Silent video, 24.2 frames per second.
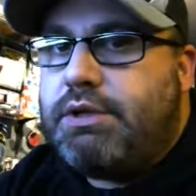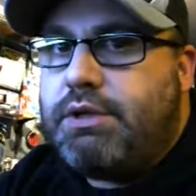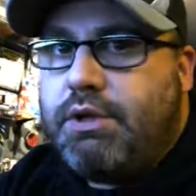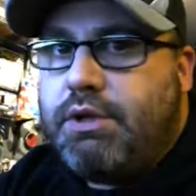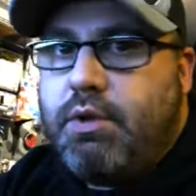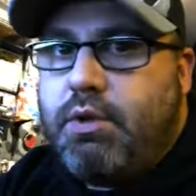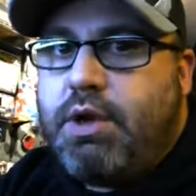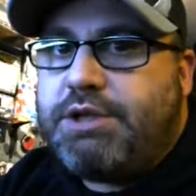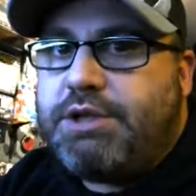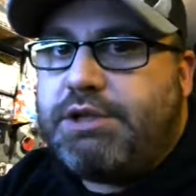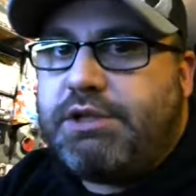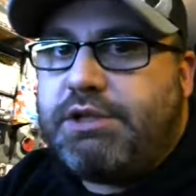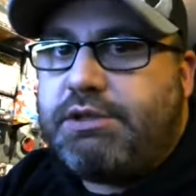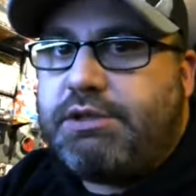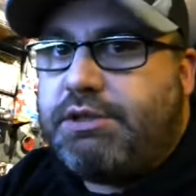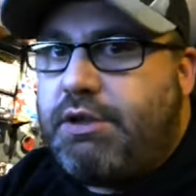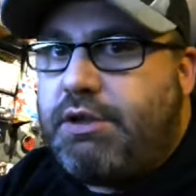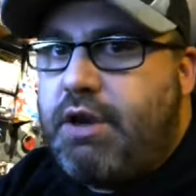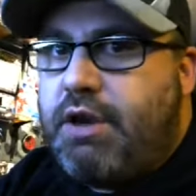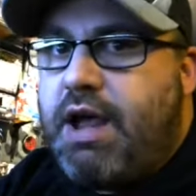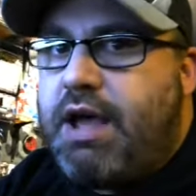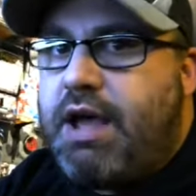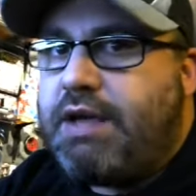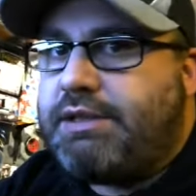questions
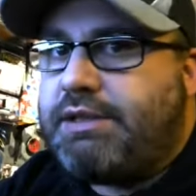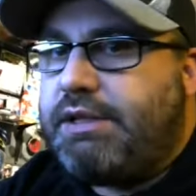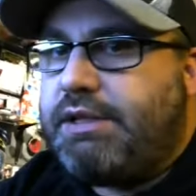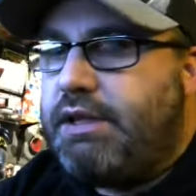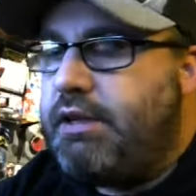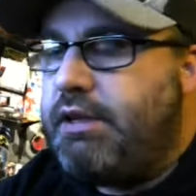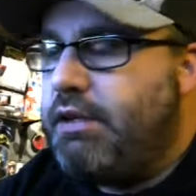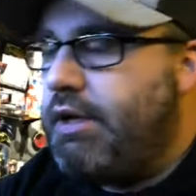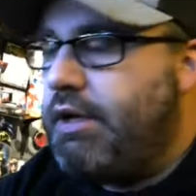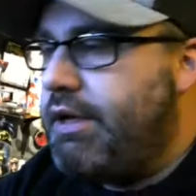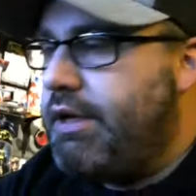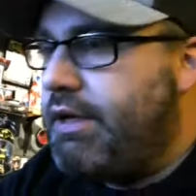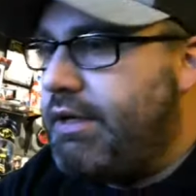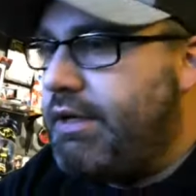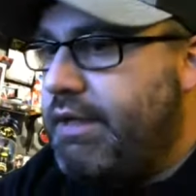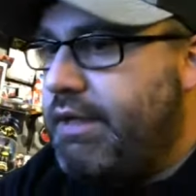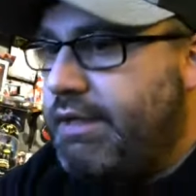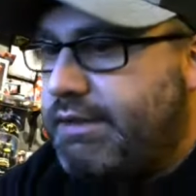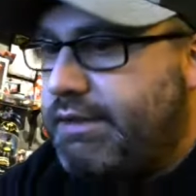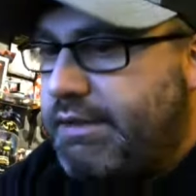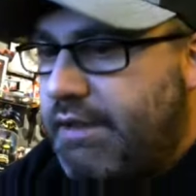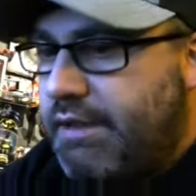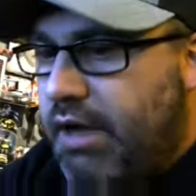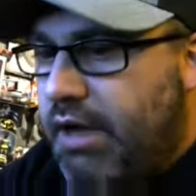you're asking. Like
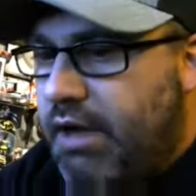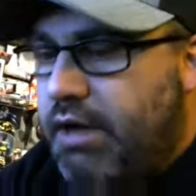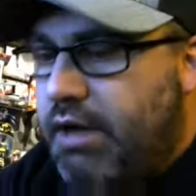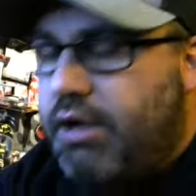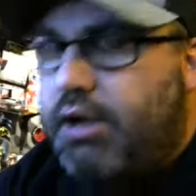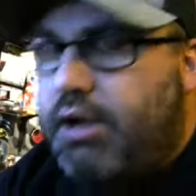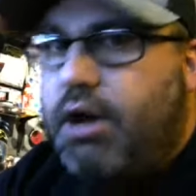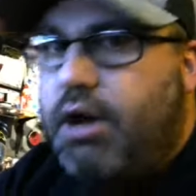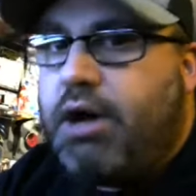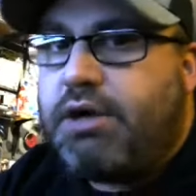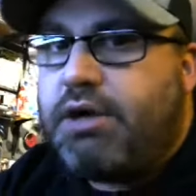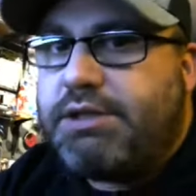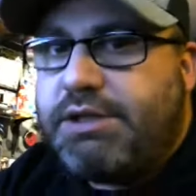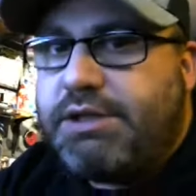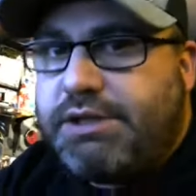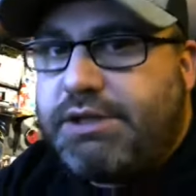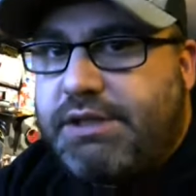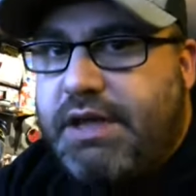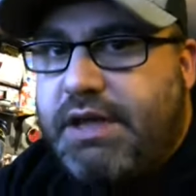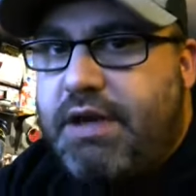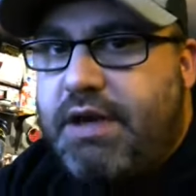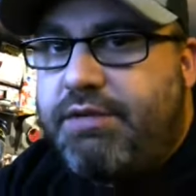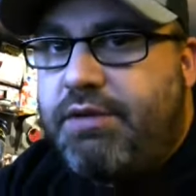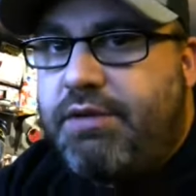it's not a conscious
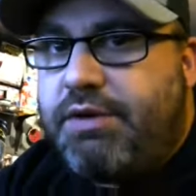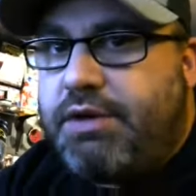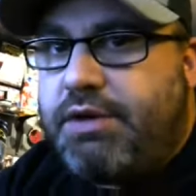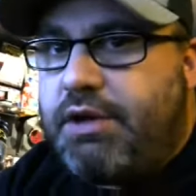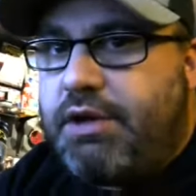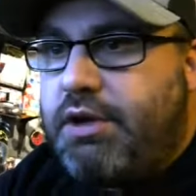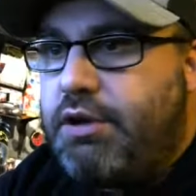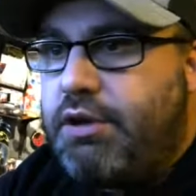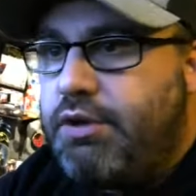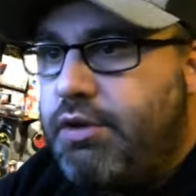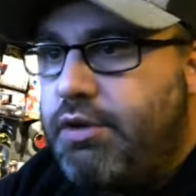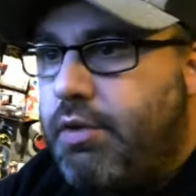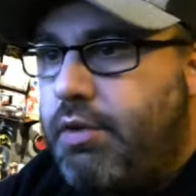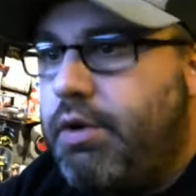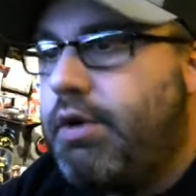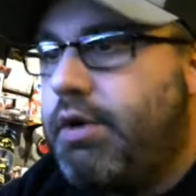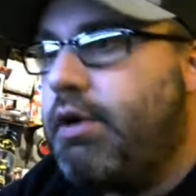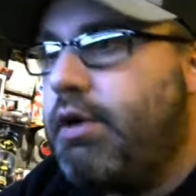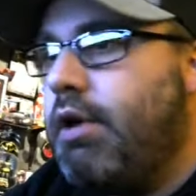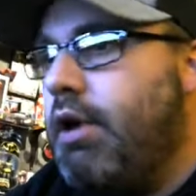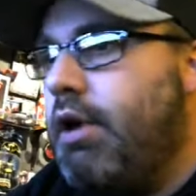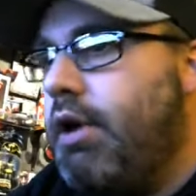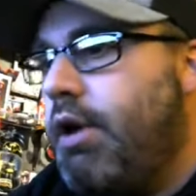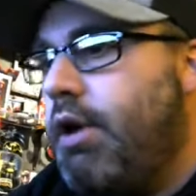effort that you're doing,
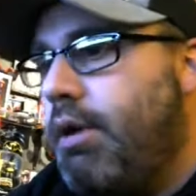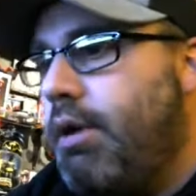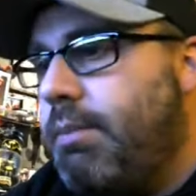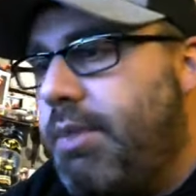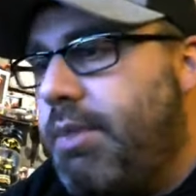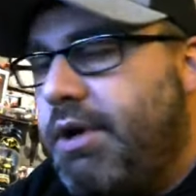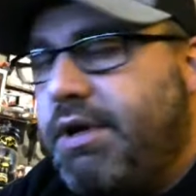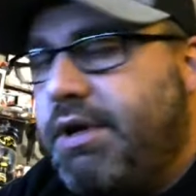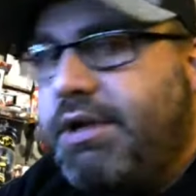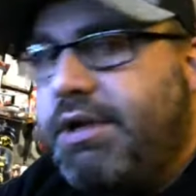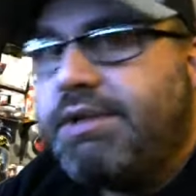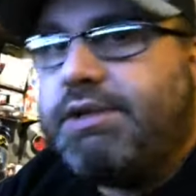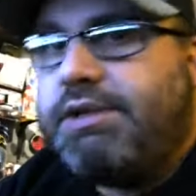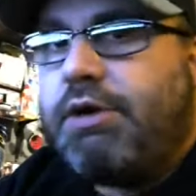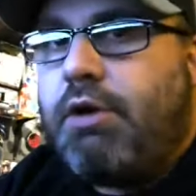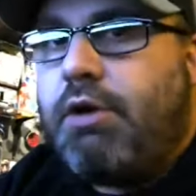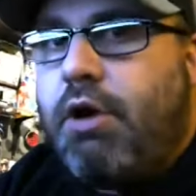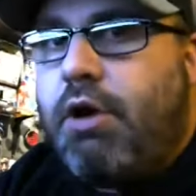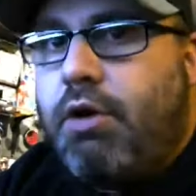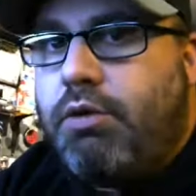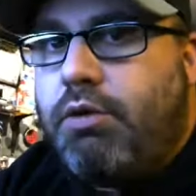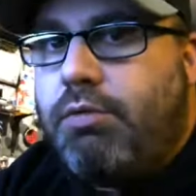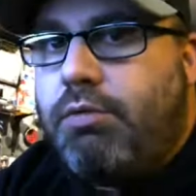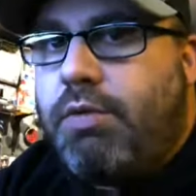but it is your
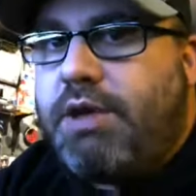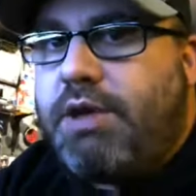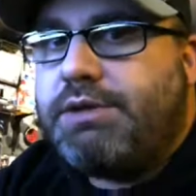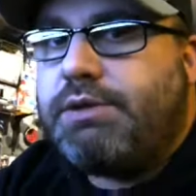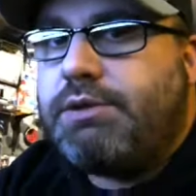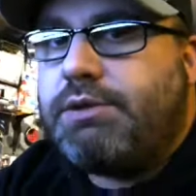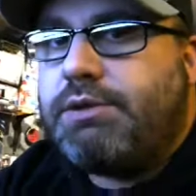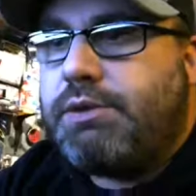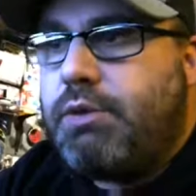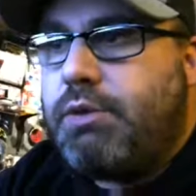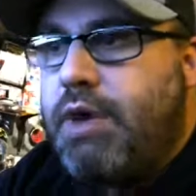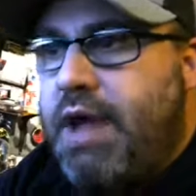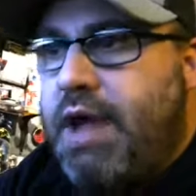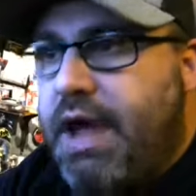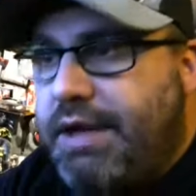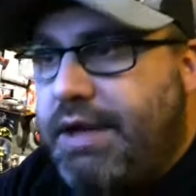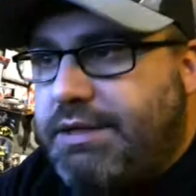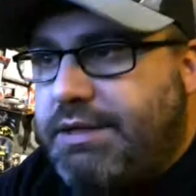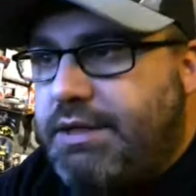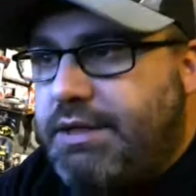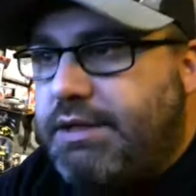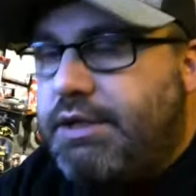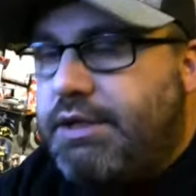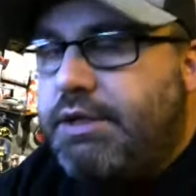own muscles
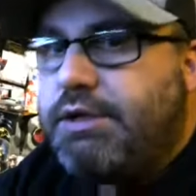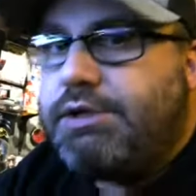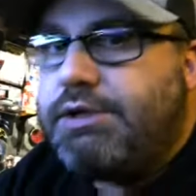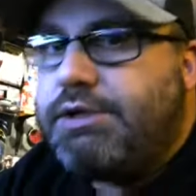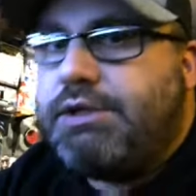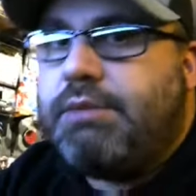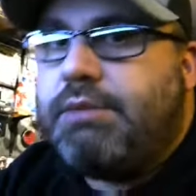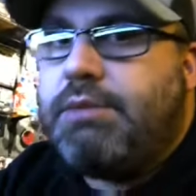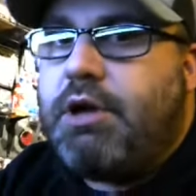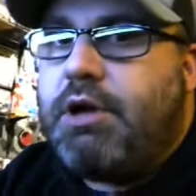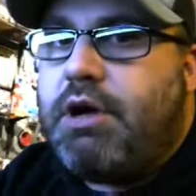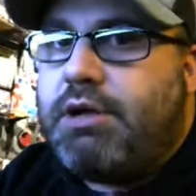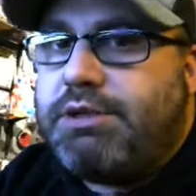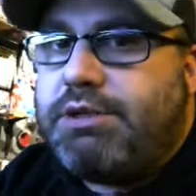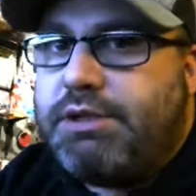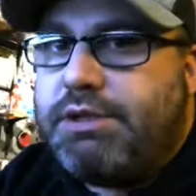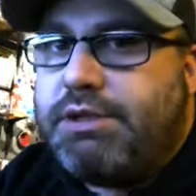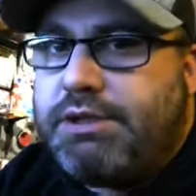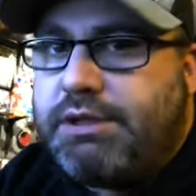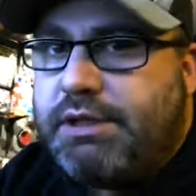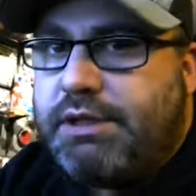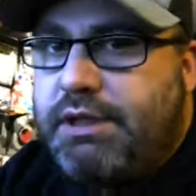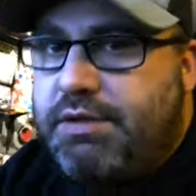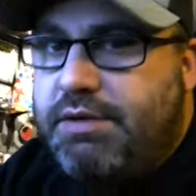reacting to your
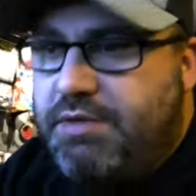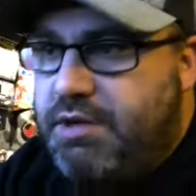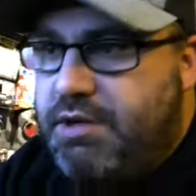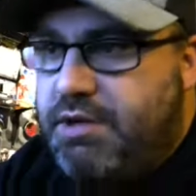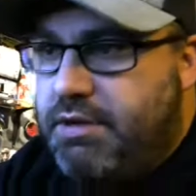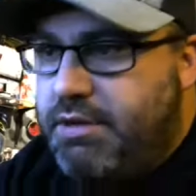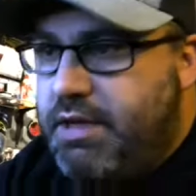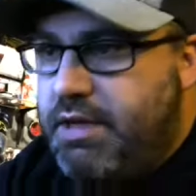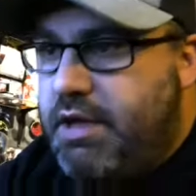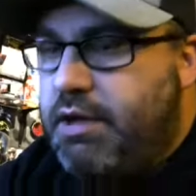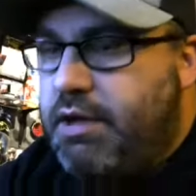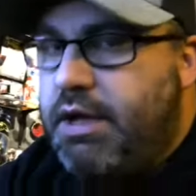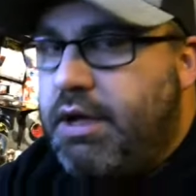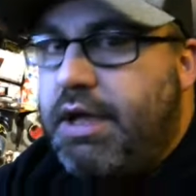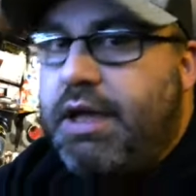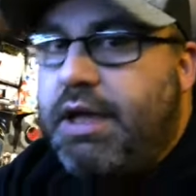subconscious and giving you that.